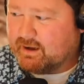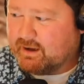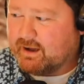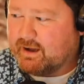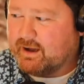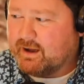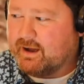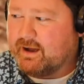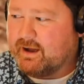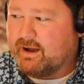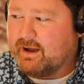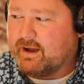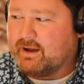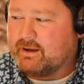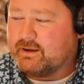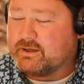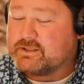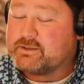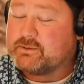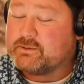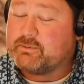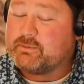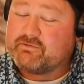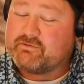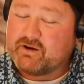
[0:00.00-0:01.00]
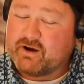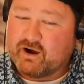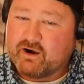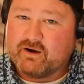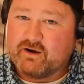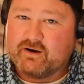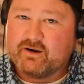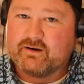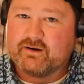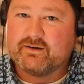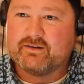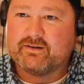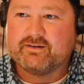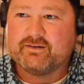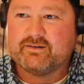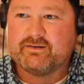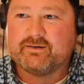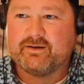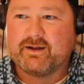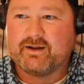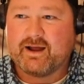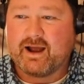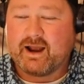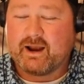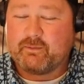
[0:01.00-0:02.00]
To be fair,
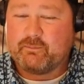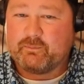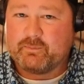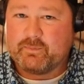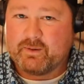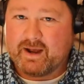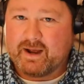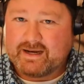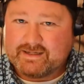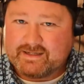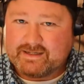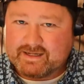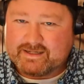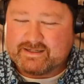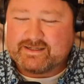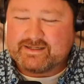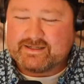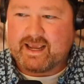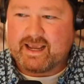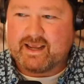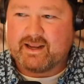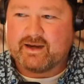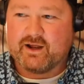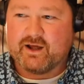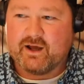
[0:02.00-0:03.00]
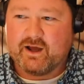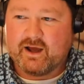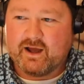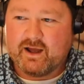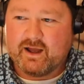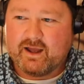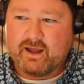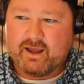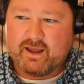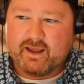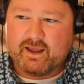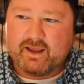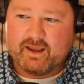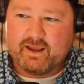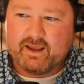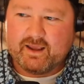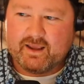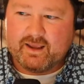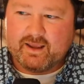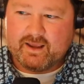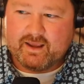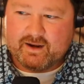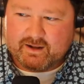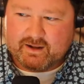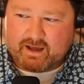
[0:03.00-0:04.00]
I did date
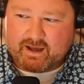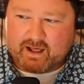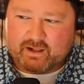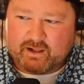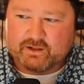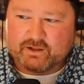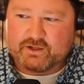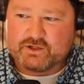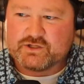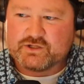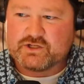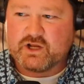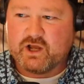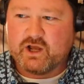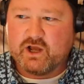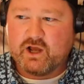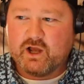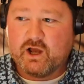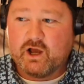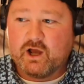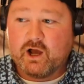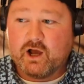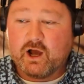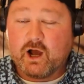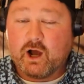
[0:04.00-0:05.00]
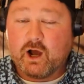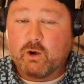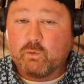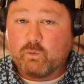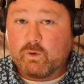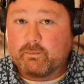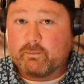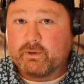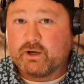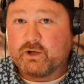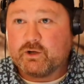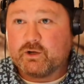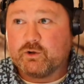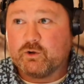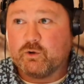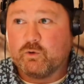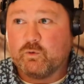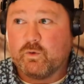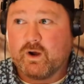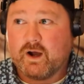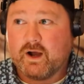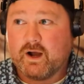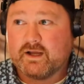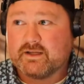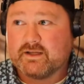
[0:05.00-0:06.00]
in college a woman
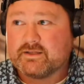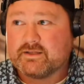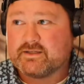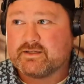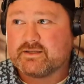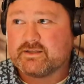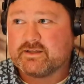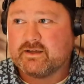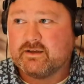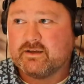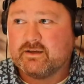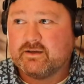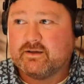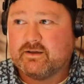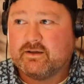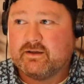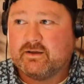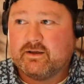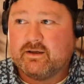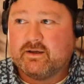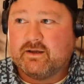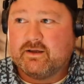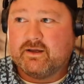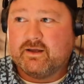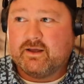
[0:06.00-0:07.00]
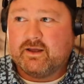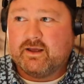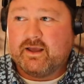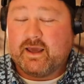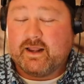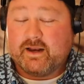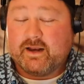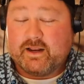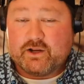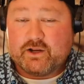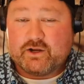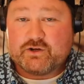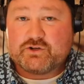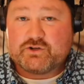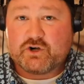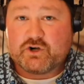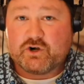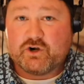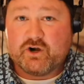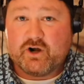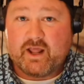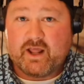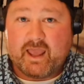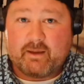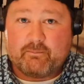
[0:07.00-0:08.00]
who was an
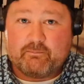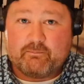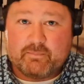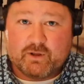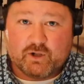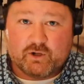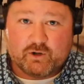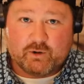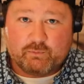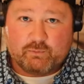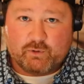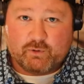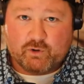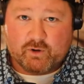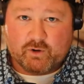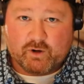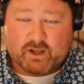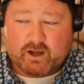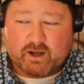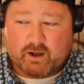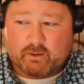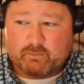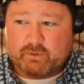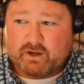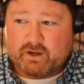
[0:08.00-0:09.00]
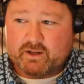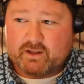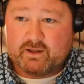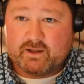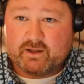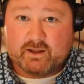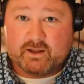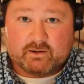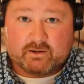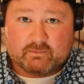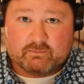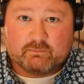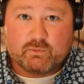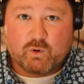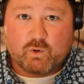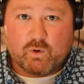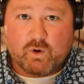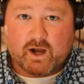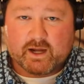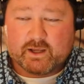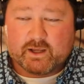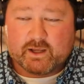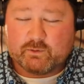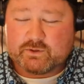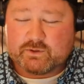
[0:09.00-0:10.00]
intern at Miller Brewing Company in
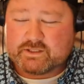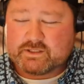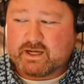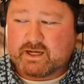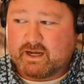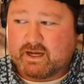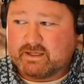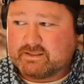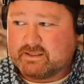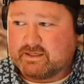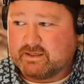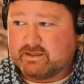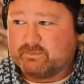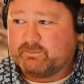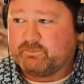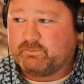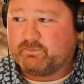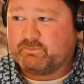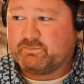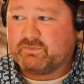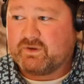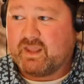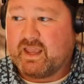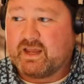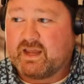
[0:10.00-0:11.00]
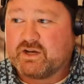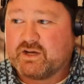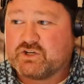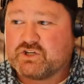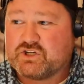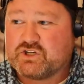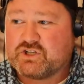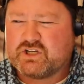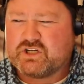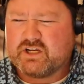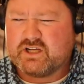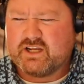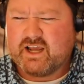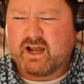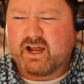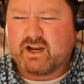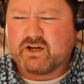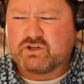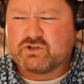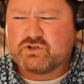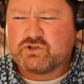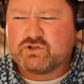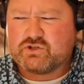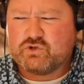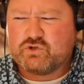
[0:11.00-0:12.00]
Milwaukee, Wisconsin, and she
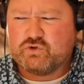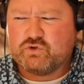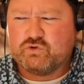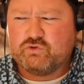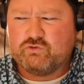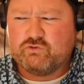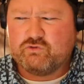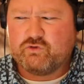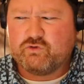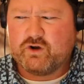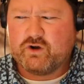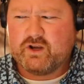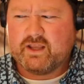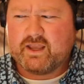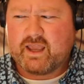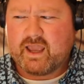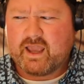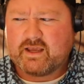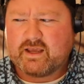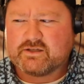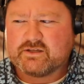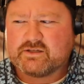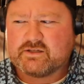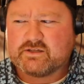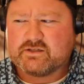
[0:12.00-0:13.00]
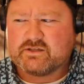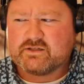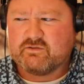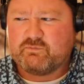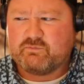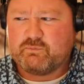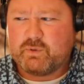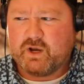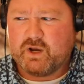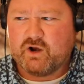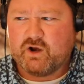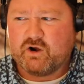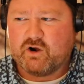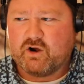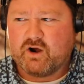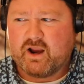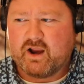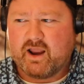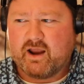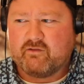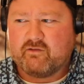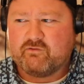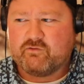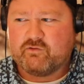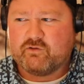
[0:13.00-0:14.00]
got 2 free cases of beer
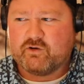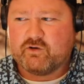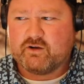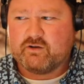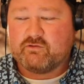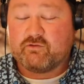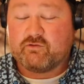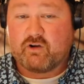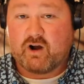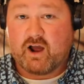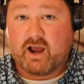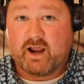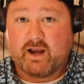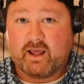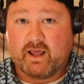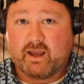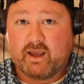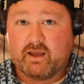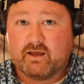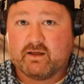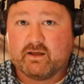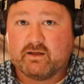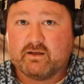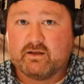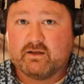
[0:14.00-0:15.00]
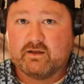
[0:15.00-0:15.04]
every Friday.